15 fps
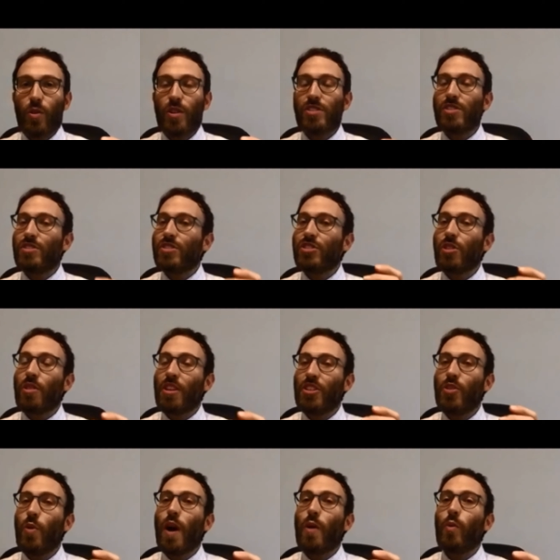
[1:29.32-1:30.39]
Questions show
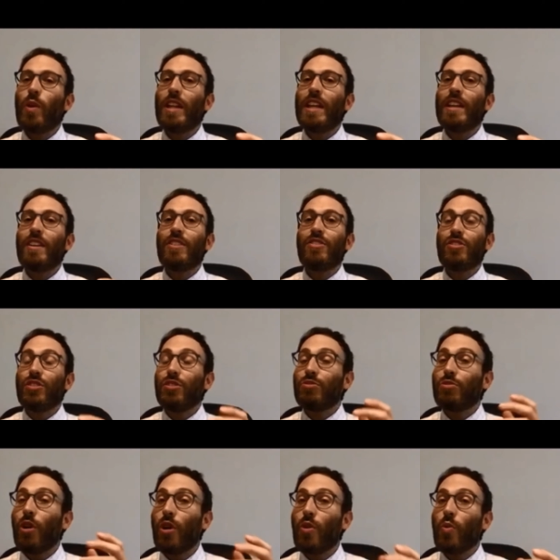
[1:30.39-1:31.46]
that you are willing to
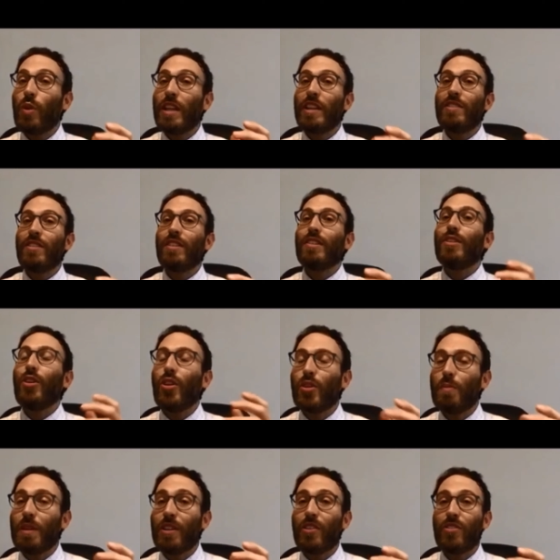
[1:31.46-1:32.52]
grow, willing to
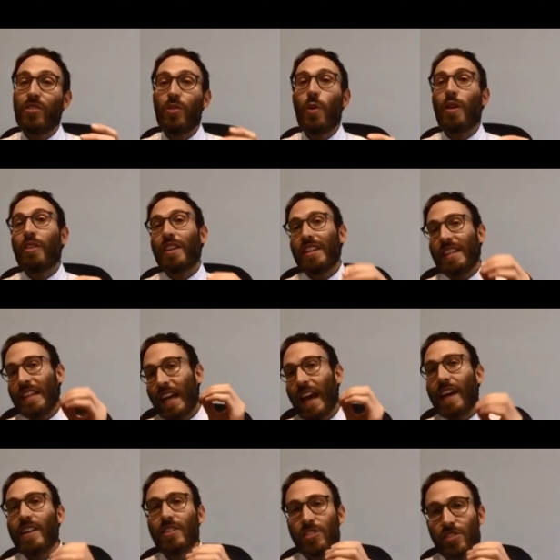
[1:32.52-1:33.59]
learn, because you are
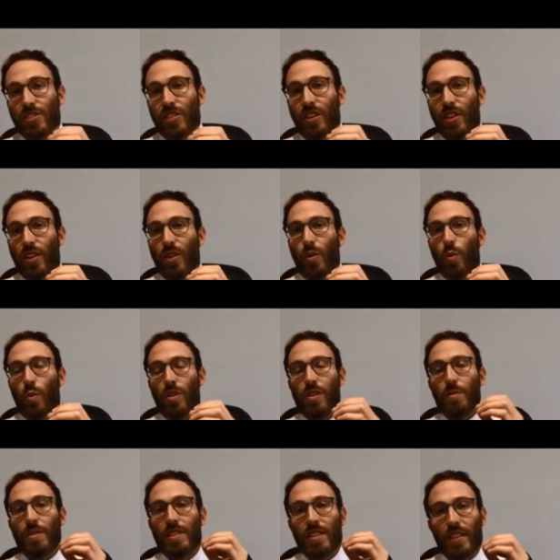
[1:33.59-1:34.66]
engaged
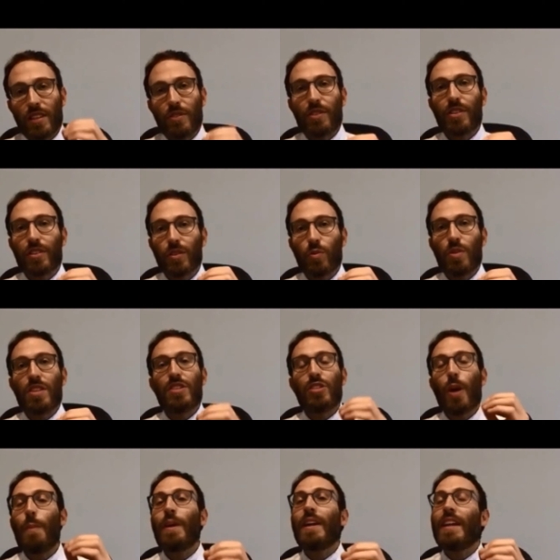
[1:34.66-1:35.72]
with the material, with the
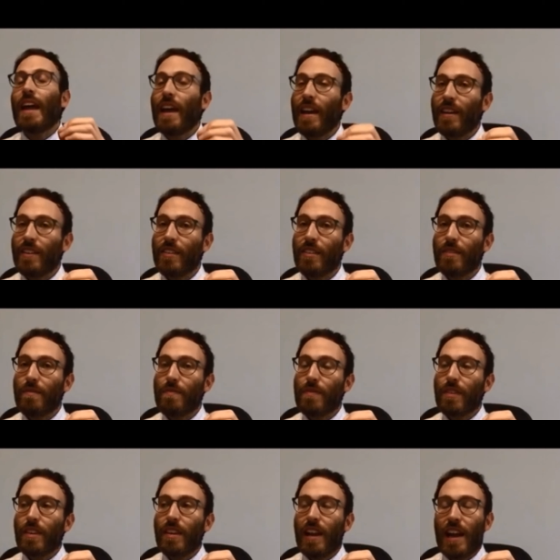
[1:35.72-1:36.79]
topic at hand.
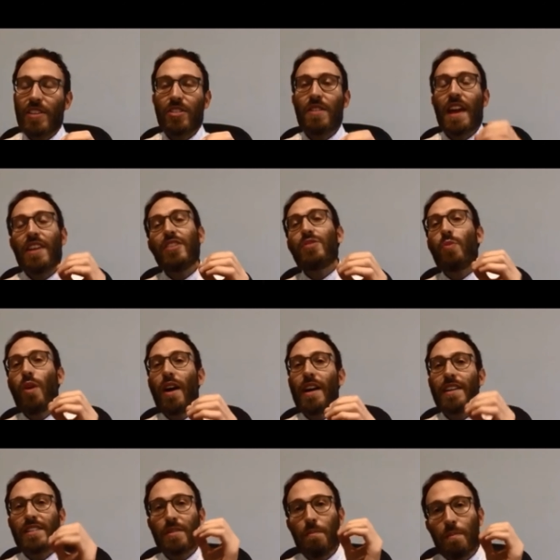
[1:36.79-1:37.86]
And so that is
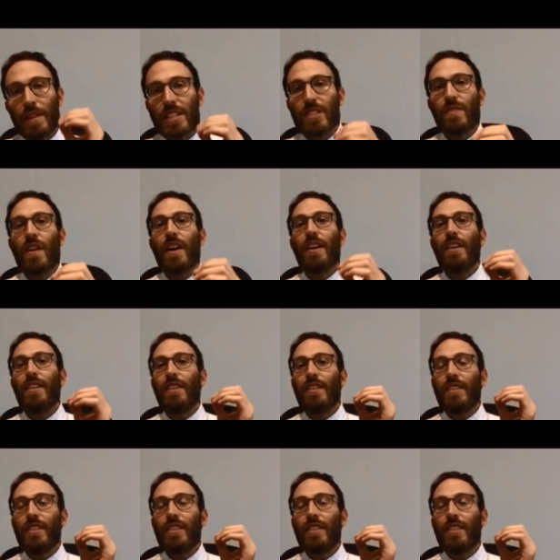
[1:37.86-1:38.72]
why it's a mitzvah